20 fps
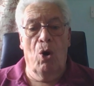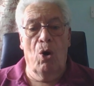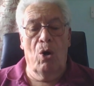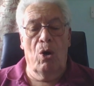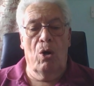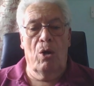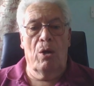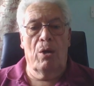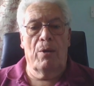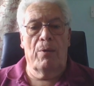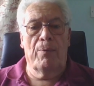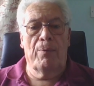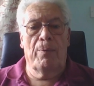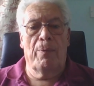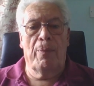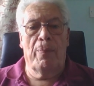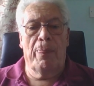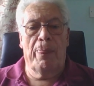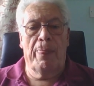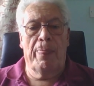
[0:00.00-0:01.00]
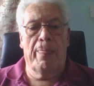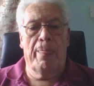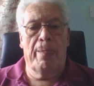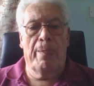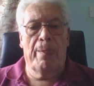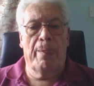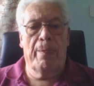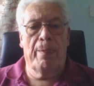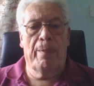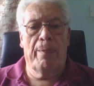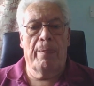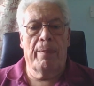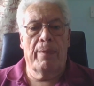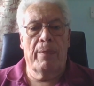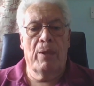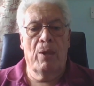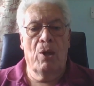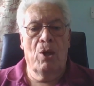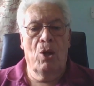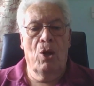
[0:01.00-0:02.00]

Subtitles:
Nothing is said.